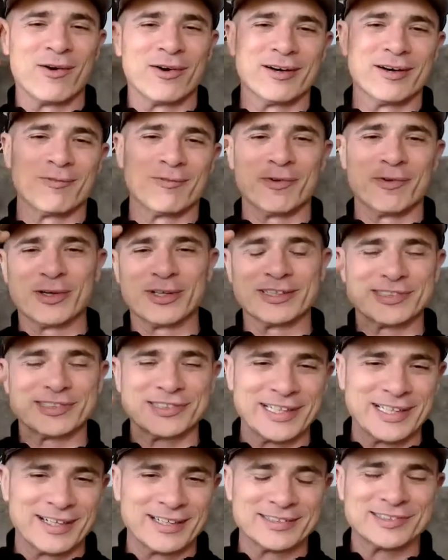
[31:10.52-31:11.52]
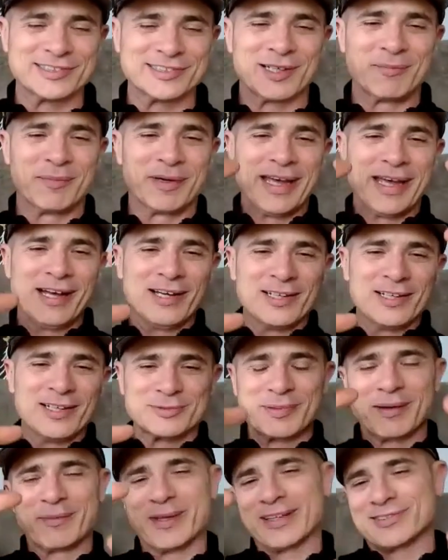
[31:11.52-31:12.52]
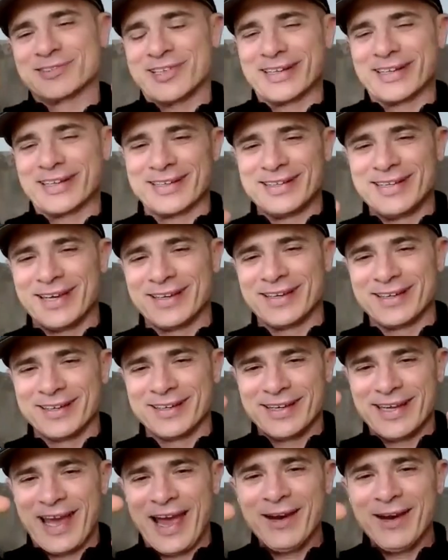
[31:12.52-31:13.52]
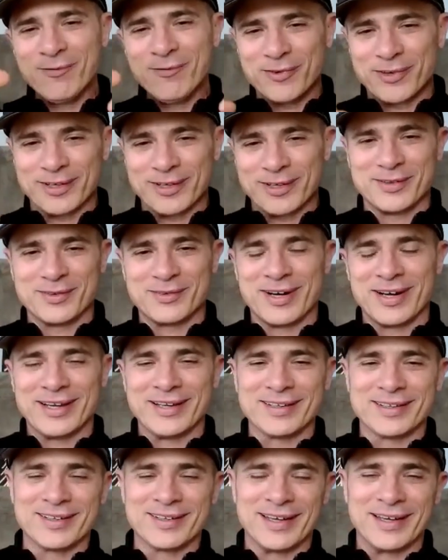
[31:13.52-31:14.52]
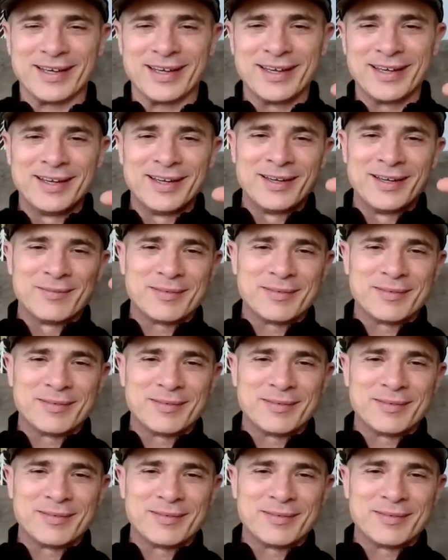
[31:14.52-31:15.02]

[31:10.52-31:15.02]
for an hour and focusing on somebody else. Maybe that's like the yin to the yang for you, right? Like,